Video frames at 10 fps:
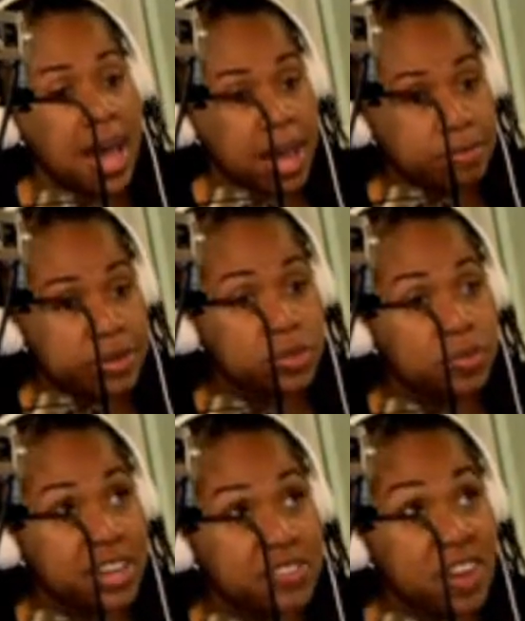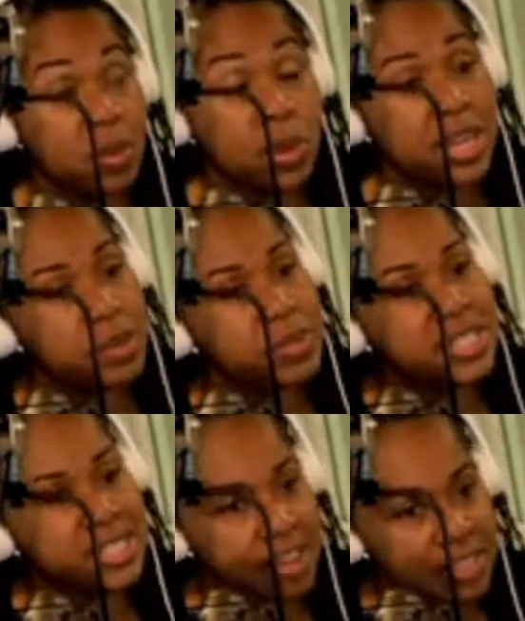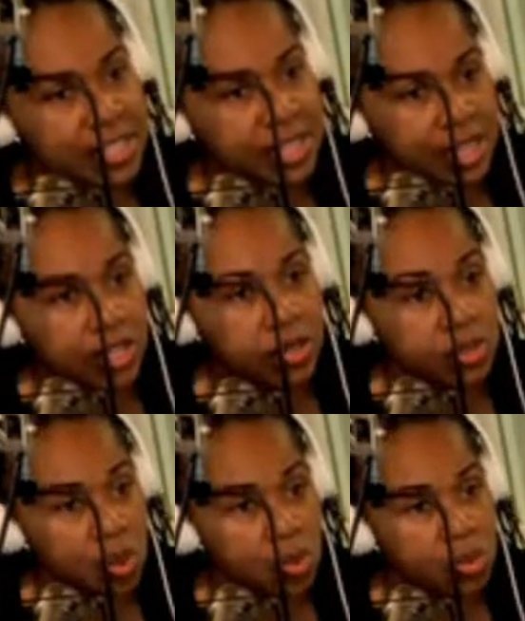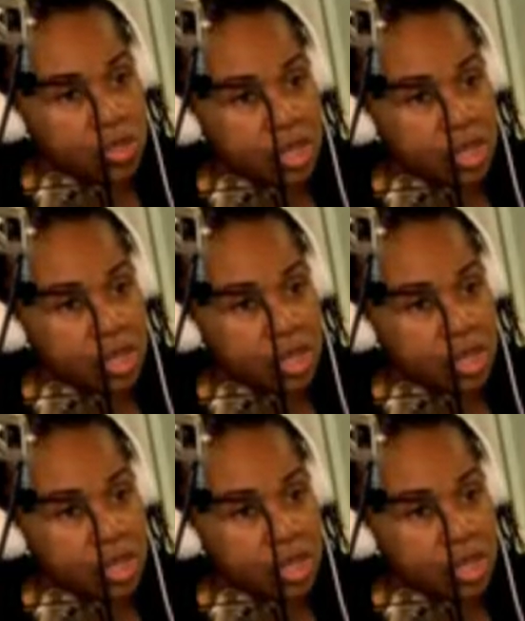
had been direct filed when he was 17 years old.